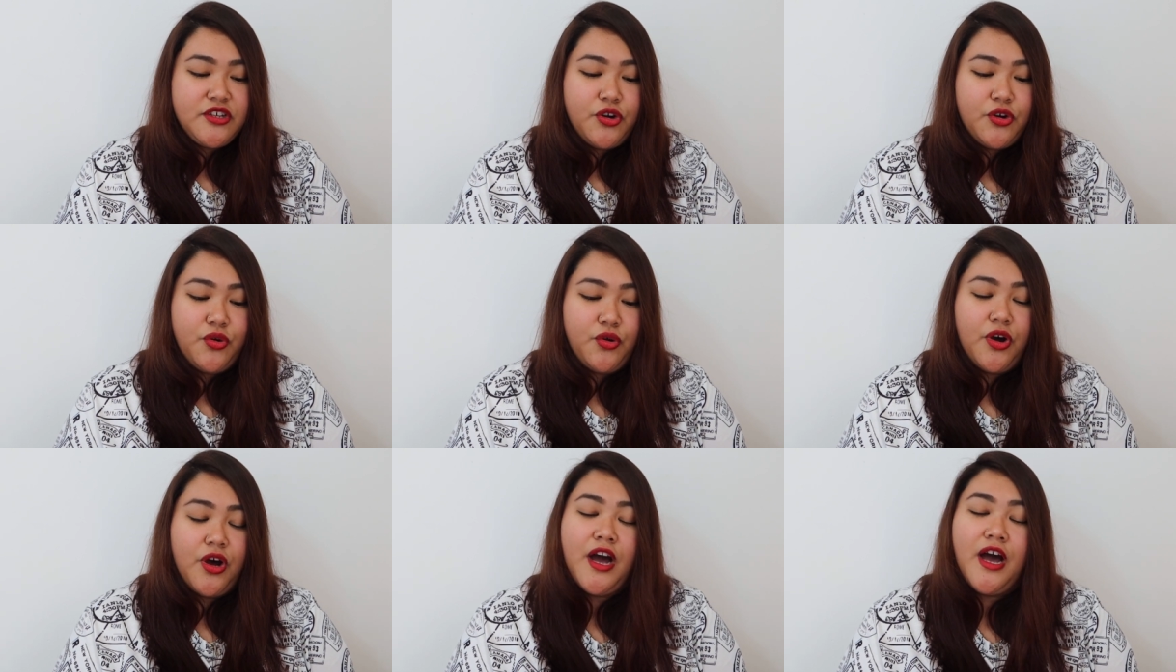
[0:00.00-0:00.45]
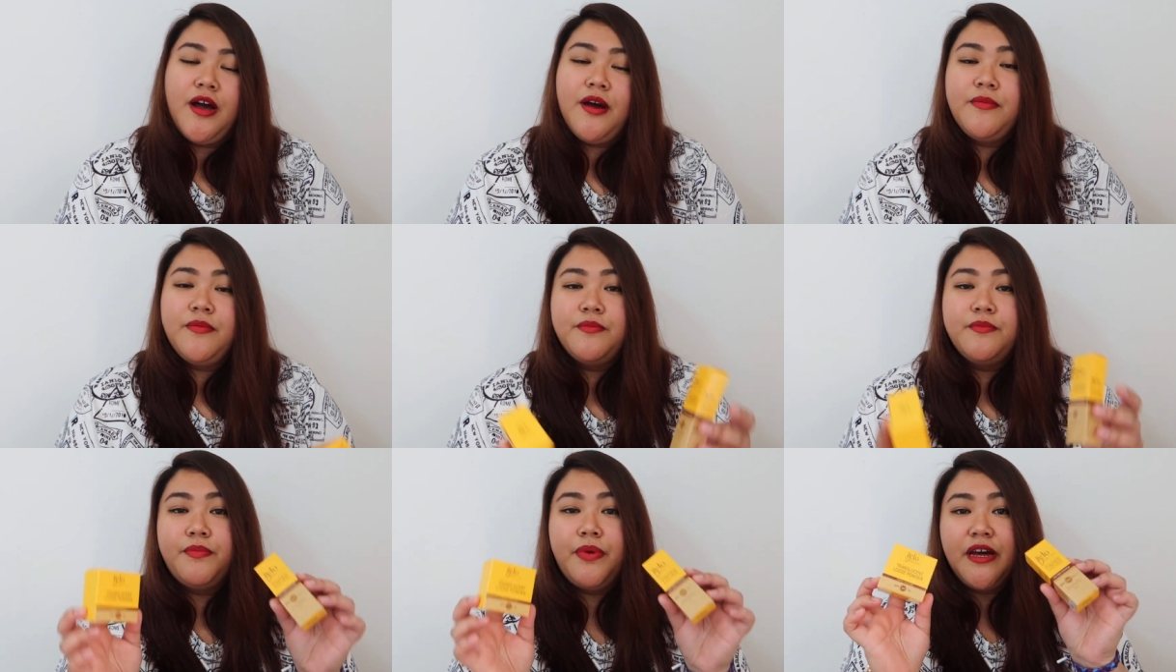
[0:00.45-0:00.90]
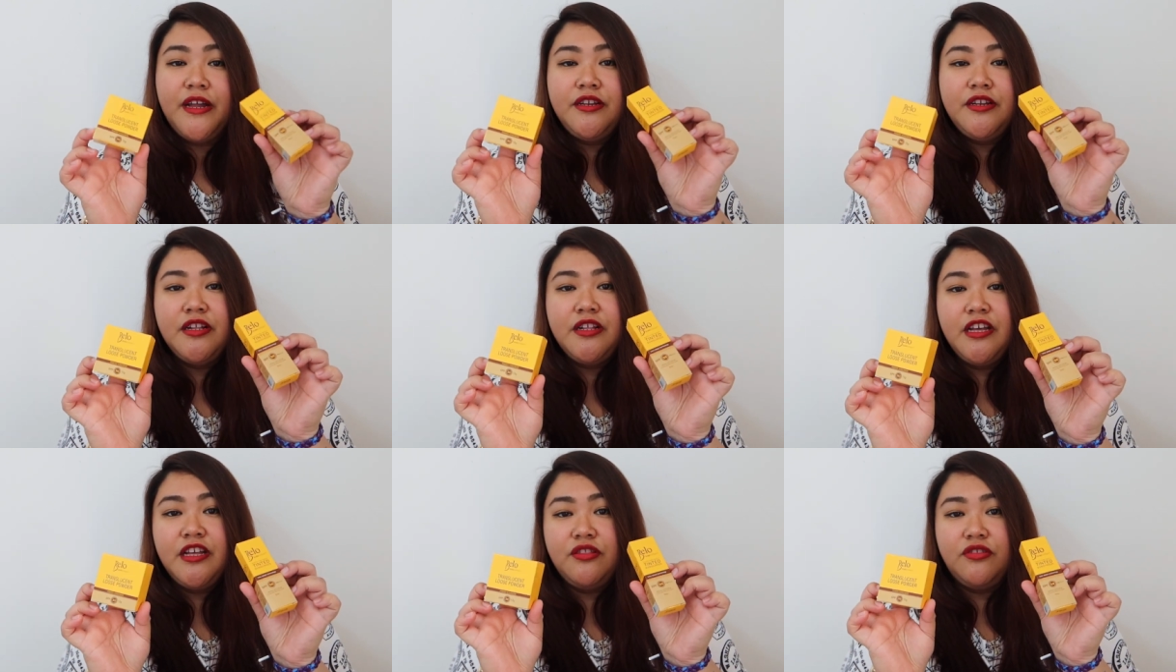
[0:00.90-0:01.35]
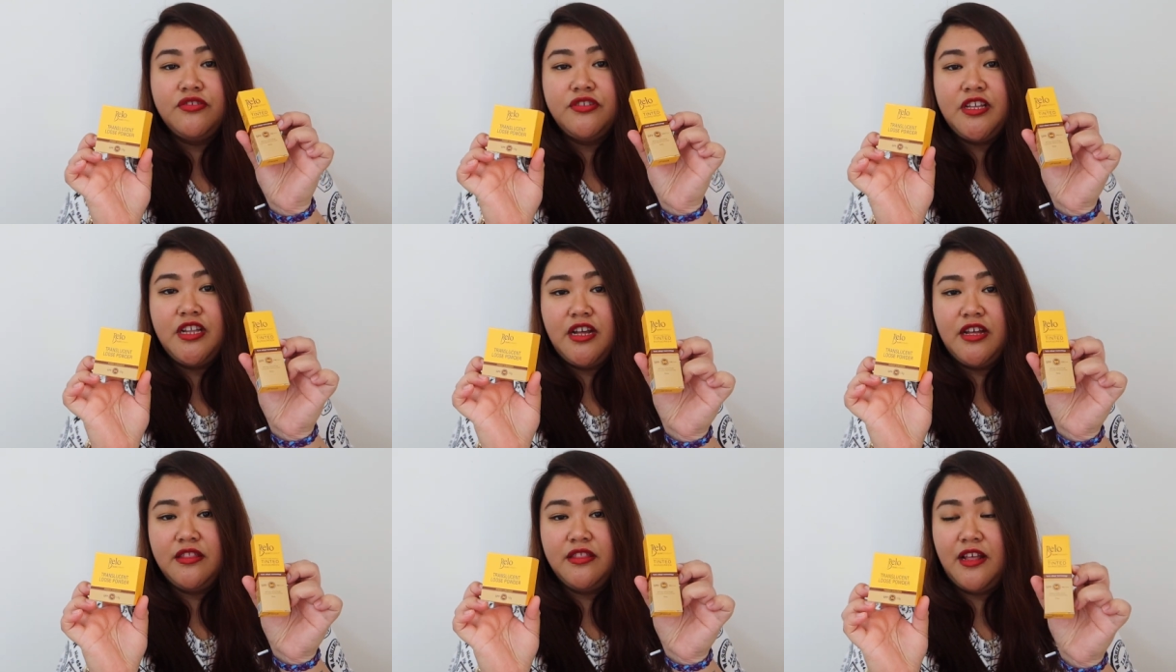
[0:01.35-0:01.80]
So, bundle ito
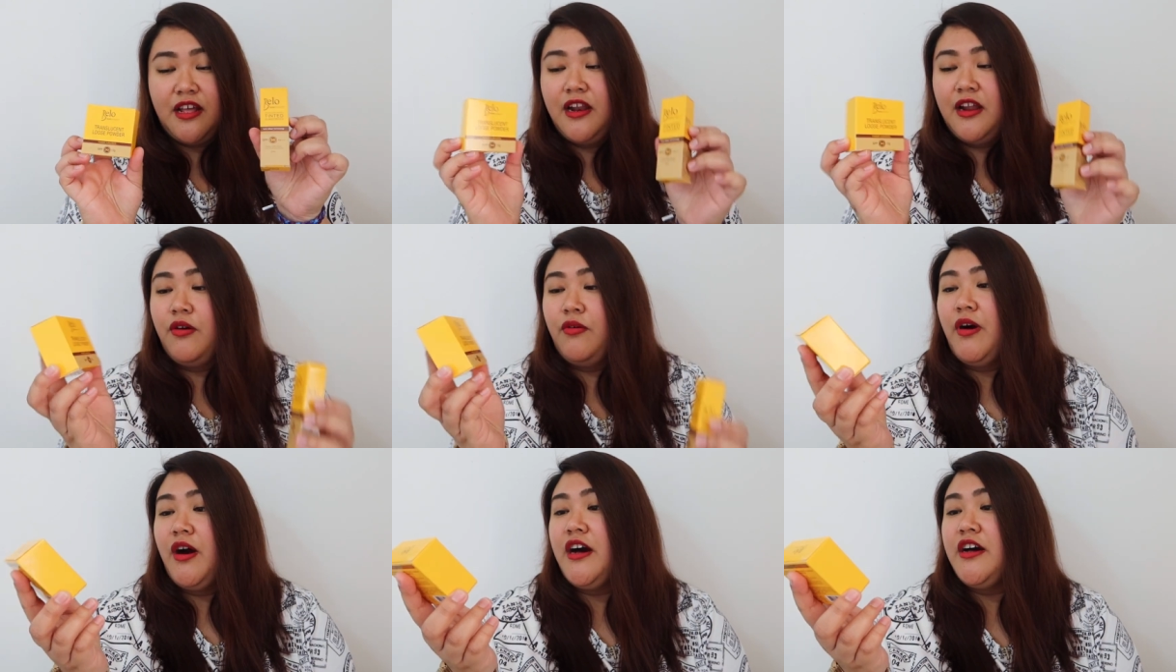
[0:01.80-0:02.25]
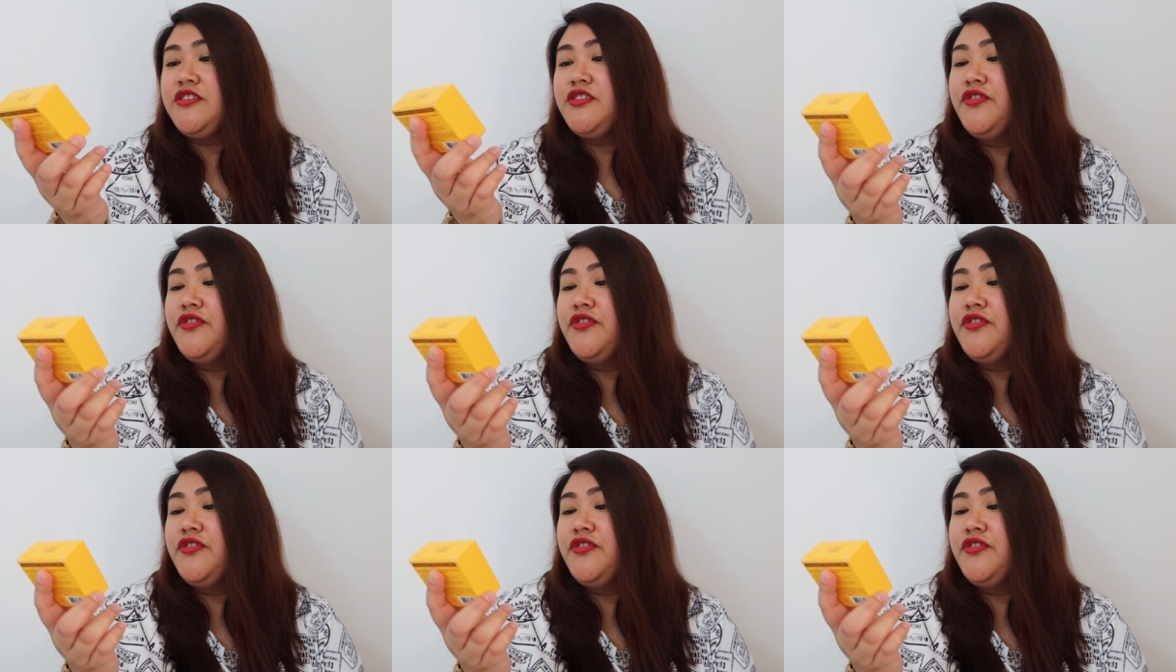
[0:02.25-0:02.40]
silang dalawa.